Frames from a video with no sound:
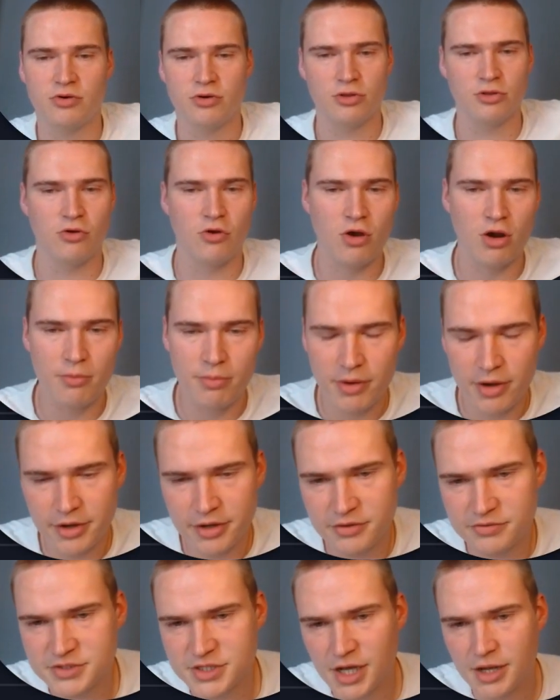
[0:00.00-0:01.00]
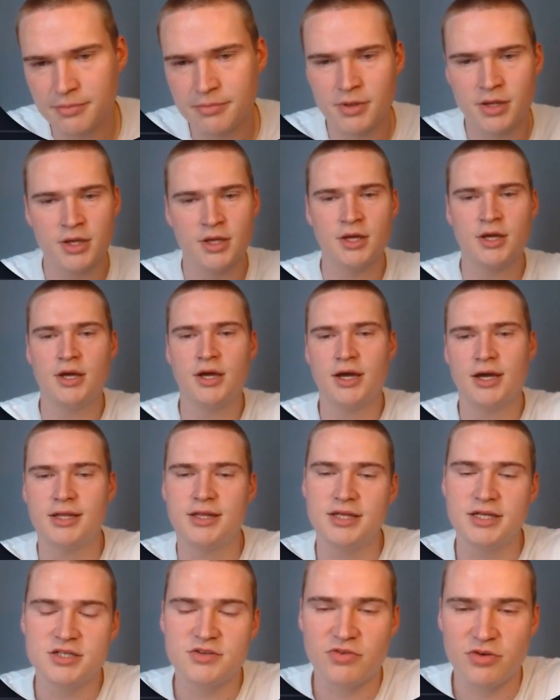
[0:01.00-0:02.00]
a longer period of time, at
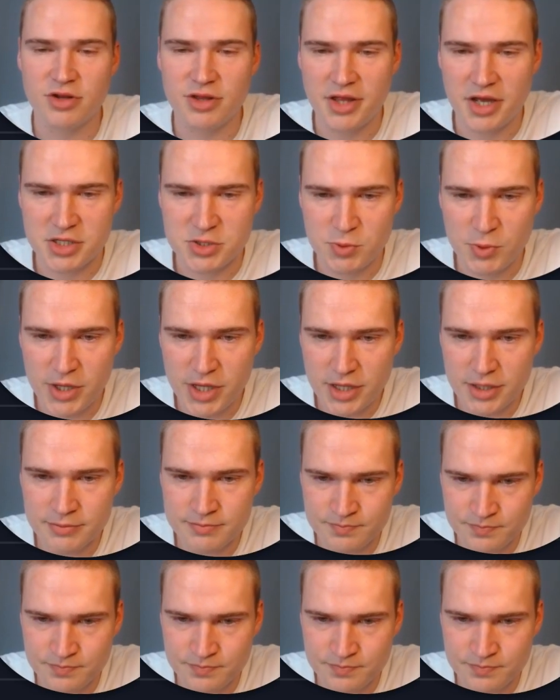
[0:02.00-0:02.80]
least for the next week.